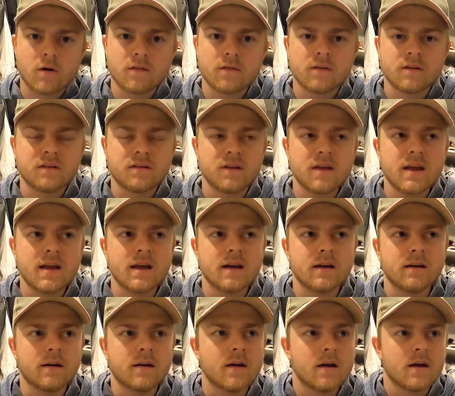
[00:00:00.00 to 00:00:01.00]
of the seat.
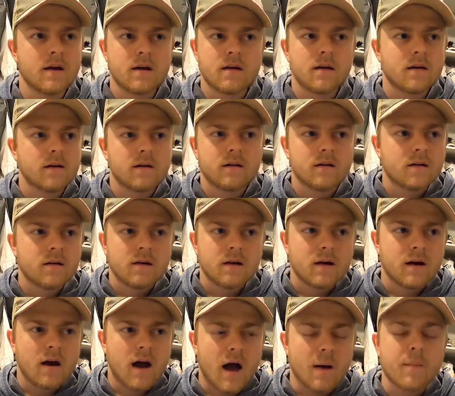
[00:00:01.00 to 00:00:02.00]
And
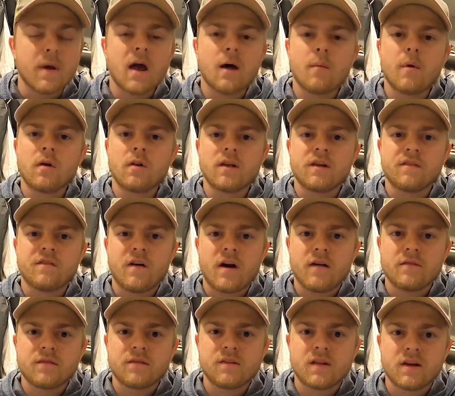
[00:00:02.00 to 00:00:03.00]
I mean, I'm only
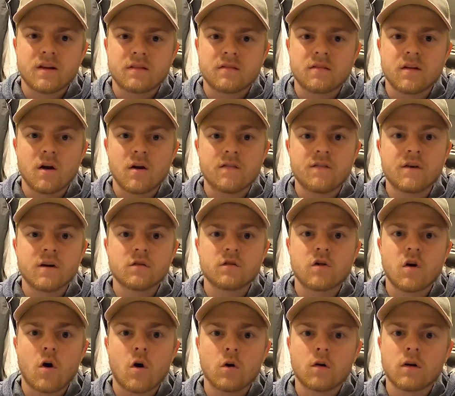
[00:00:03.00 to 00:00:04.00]
5'6", so if you're
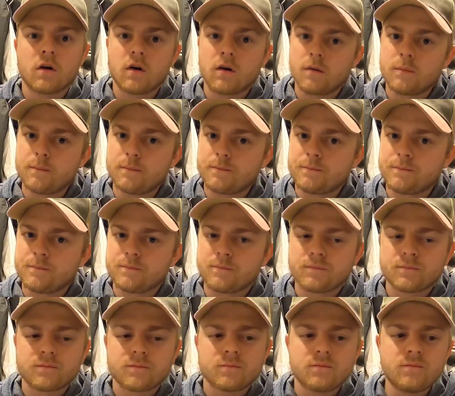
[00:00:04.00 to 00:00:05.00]
taller,
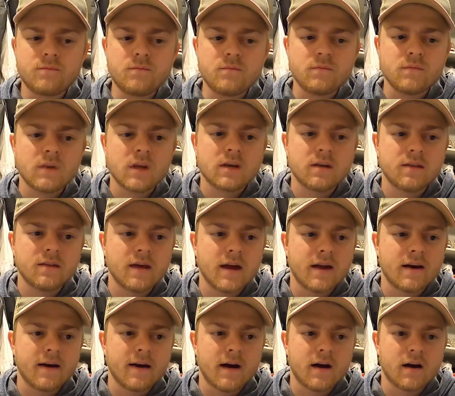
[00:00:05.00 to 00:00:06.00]

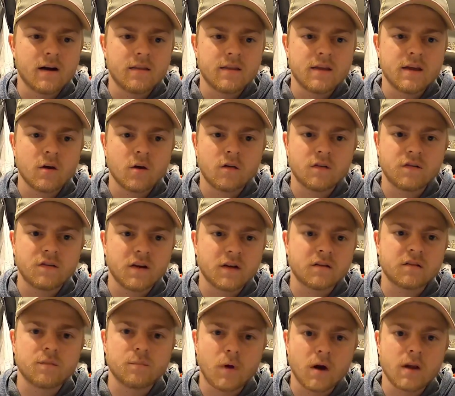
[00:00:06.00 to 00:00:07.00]
then the
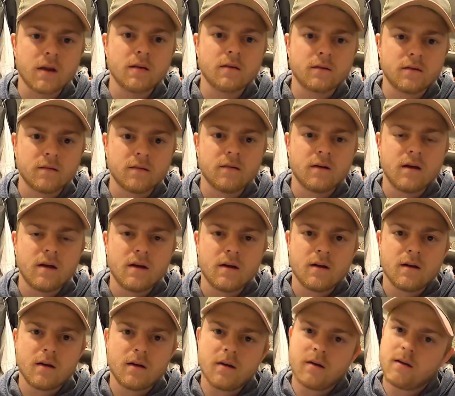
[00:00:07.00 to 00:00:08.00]
R6
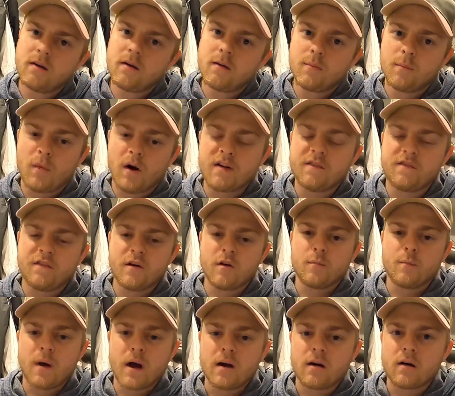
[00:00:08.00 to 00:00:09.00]
might feel
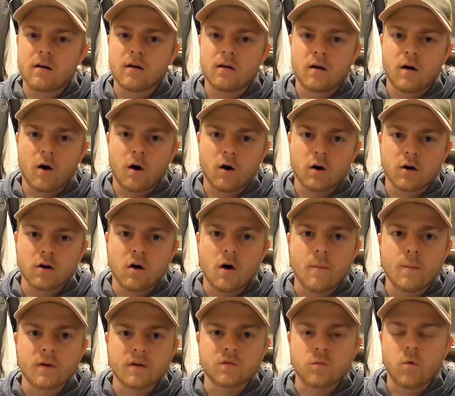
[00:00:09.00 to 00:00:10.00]
better
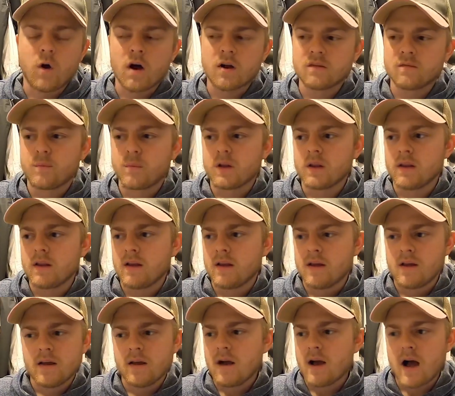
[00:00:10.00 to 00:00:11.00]
ergonomics wise, but
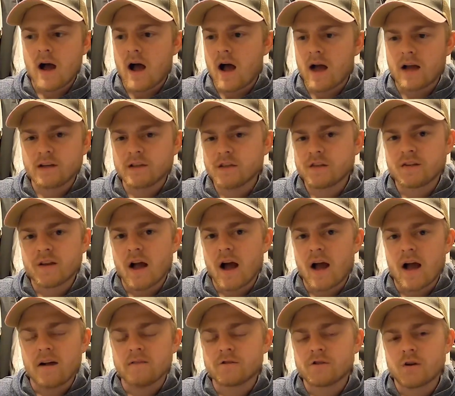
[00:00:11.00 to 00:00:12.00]
I
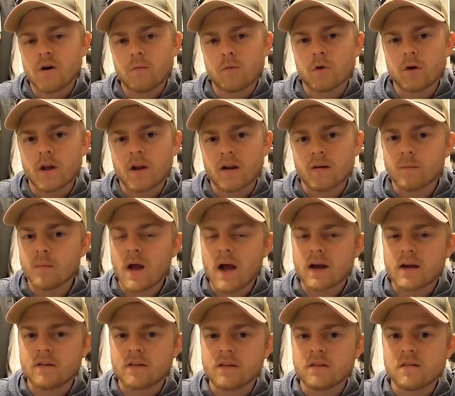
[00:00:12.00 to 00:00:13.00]
have trouble getting
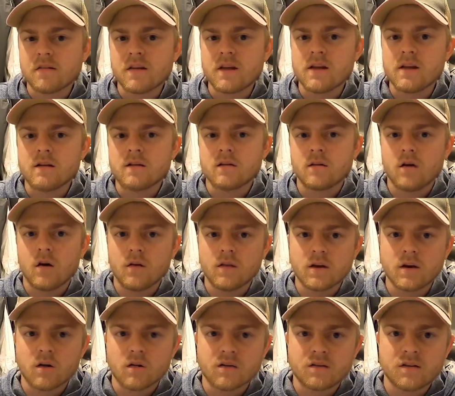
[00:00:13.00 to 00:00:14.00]
back in the seat on the
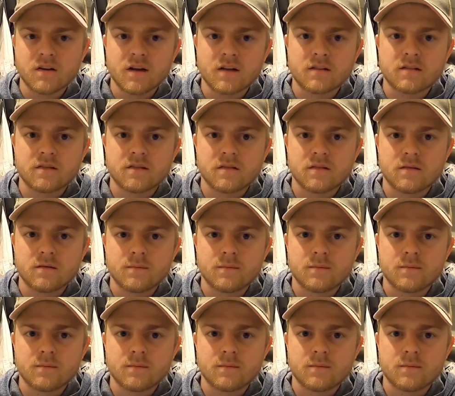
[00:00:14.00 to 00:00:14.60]
R6